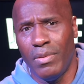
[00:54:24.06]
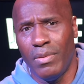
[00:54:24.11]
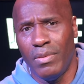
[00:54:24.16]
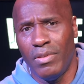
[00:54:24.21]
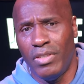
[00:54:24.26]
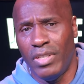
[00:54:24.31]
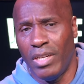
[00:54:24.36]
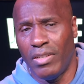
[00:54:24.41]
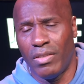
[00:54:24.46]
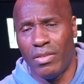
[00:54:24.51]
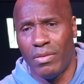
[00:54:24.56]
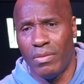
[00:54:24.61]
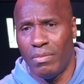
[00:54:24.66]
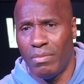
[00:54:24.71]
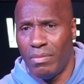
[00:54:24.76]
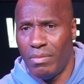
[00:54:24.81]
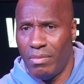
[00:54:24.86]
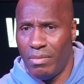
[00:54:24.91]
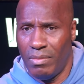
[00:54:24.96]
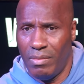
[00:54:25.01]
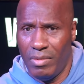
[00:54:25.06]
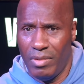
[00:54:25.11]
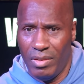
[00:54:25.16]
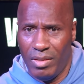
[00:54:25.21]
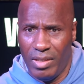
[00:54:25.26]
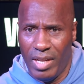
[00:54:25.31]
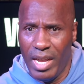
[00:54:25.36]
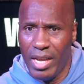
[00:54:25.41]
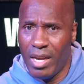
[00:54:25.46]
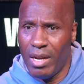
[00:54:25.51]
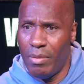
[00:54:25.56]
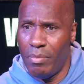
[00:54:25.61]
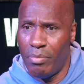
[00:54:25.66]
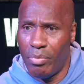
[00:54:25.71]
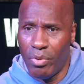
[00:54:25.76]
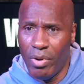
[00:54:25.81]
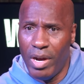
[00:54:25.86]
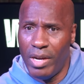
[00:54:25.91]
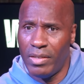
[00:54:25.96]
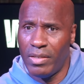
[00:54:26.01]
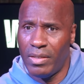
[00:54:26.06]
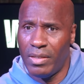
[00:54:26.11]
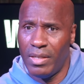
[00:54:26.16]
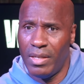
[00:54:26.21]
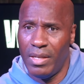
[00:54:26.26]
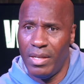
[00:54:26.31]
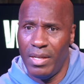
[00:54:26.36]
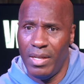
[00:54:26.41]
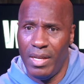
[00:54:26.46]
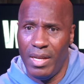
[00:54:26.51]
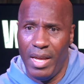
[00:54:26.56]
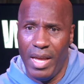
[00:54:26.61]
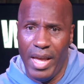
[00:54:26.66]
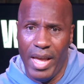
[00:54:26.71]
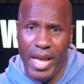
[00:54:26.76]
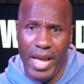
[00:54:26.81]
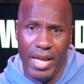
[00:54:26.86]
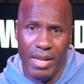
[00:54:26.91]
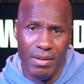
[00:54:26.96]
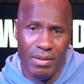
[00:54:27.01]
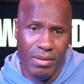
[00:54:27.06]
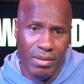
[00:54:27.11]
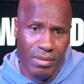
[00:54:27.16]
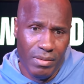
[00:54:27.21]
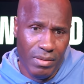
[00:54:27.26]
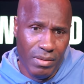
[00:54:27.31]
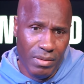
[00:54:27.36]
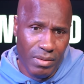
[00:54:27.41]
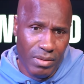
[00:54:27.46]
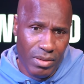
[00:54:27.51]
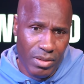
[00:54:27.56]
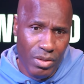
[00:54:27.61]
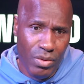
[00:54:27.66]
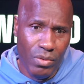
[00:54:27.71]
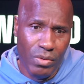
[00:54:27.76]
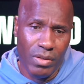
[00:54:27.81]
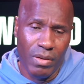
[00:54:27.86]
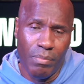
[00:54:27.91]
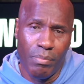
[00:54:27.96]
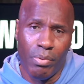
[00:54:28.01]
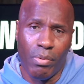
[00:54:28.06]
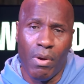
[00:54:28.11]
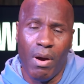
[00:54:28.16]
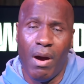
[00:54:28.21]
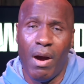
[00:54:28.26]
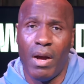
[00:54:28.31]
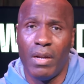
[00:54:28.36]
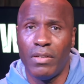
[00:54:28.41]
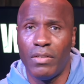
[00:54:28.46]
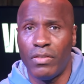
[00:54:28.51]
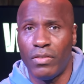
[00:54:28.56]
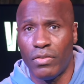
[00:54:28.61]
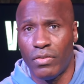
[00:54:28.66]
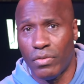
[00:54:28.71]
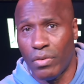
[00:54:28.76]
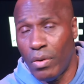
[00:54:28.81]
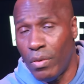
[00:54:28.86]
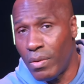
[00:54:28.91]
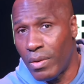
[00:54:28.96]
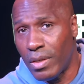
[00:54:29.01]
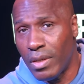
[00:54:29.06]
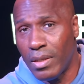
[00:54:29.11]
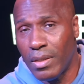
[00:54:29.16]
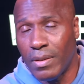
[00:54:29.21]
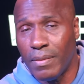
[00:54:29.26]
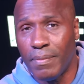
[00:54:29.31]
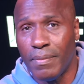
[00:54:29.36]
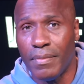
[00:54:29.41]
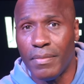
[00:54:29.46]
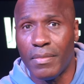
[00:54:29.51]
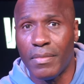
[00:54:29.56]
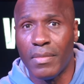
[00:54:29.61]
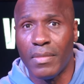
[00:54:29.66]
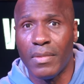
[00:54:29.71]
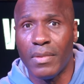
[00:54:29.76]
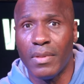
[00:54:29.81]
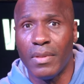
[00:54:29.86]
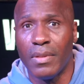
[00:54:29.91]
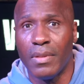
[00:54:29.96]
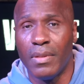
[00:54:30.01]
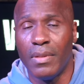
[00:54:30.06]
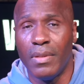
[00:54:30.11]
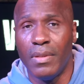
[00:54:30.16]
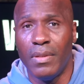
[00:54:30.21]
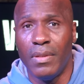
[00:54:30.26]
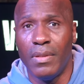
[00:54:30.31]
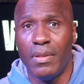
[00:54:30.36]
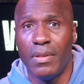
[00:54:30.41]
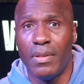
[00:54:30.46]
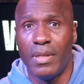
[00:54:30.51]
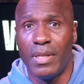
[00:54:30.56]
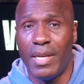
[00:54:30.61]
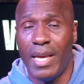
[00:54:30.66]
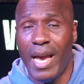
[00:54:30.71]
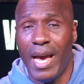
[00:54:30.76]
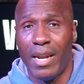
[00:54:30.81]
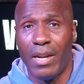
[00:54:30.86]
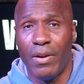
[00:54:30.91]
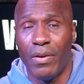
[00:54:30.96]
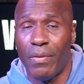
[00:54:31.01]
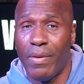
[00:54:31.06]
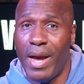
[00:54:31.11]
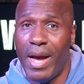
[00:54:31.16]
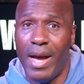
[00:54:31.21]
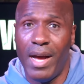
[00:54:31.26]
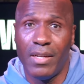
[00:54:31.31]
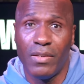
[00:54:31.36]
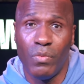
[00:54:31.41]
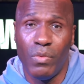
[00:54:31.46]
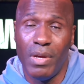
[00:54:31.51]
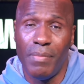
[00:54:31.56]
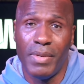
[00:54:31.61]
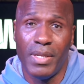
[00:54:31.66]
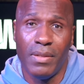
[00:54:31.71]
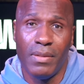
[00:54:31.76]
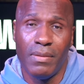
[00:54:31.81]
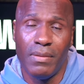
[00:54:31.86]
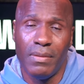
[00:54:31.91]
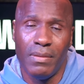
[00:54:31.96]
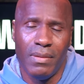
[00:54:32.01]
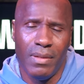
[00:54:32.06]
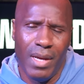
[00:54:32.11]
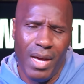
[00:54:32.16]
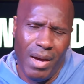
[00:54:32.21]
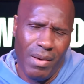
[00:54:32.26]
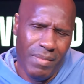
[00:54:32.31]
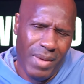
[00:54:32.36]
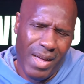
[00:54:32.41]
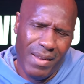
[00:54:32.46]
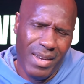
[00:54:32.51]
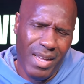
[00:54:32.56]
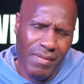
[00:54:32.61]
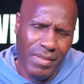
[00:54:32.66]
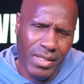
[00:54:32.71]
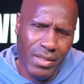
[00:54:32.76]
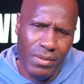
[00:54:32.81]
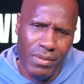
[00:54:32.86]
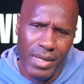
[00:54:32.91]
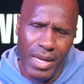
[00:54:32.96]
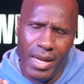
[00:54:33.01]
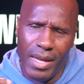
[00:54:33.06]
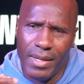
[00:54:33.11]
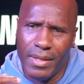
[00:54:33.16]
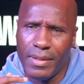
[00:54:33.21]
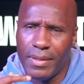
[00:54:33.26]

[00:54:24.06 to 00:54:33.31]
just take a brush and use a broad stroke to categorize women. i will never do that.